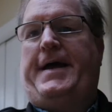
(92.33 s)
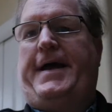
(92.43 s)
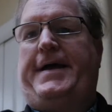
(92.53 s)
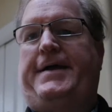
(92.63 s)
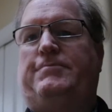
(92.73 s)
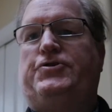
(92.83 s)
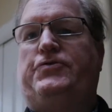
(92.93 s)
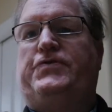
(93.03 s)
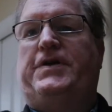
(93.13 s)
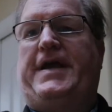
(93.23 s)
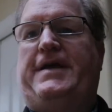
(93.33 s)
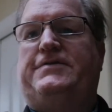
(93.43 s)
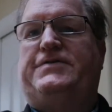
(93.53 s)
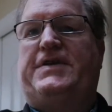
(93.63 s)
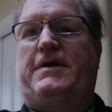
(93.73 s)
I am using a
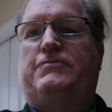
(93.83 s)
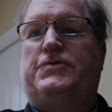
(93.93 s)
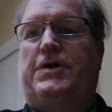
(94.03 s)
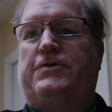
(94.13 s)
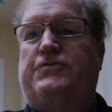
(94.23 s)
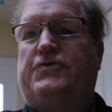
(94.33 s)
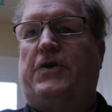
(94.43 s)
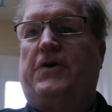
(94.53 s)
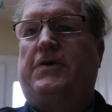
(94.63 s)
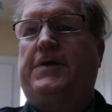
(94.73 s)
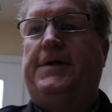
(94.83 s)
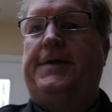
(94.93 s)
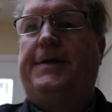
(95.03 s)
Sound Shark